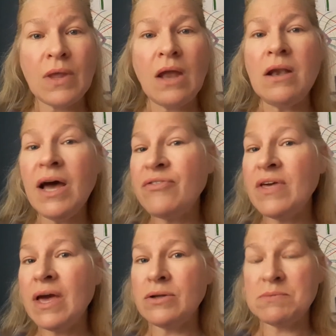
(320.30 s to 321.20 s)

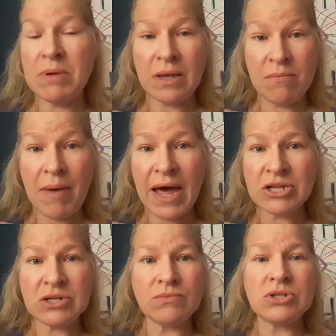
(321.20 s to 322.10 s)
Nothing else but
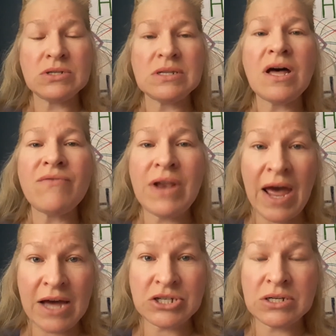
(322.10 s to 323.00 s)
compassion, which is love in
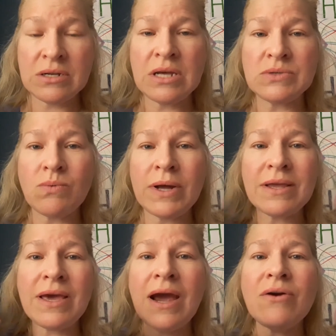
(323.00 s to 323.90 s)
action, is what
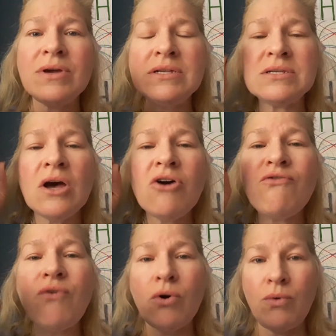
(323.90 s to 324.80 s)
carries
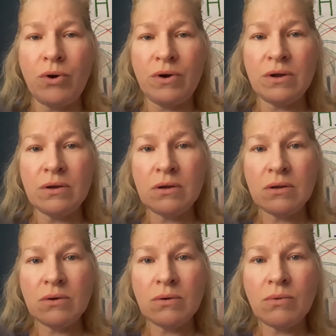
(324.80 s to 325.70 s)
forward
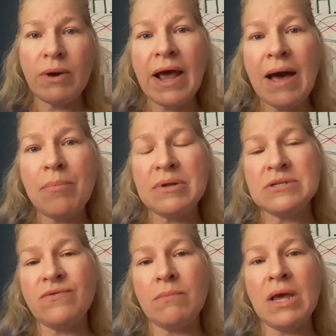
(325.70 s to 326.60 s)
what happens
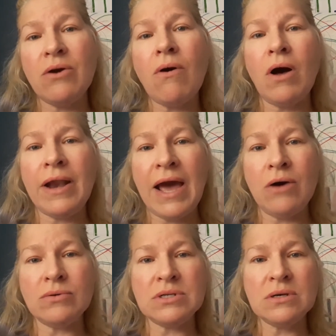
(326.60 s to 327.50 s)
from here on
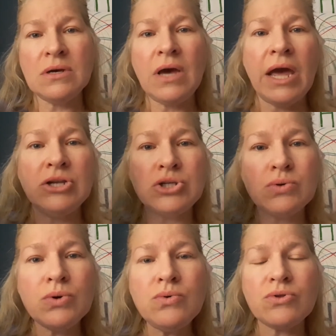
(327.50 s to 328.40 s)
out. And
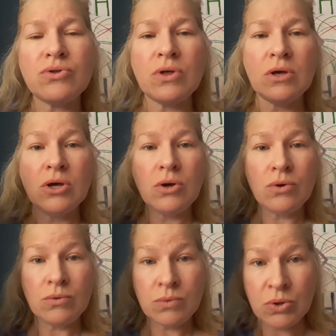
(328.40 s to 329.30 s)
truth,
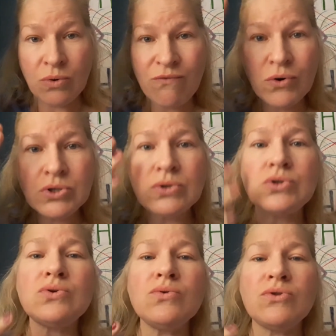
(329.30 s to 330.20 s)
universal
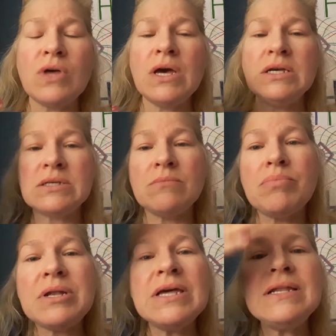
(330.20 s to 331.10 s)
truth, is
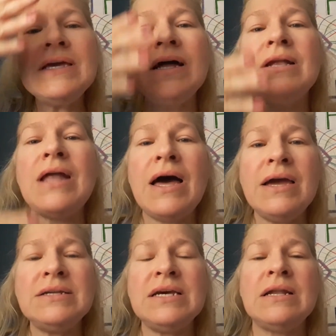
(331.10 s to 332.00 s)
completely
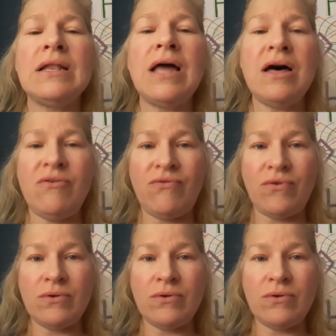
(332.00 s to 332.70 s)
aligned in love.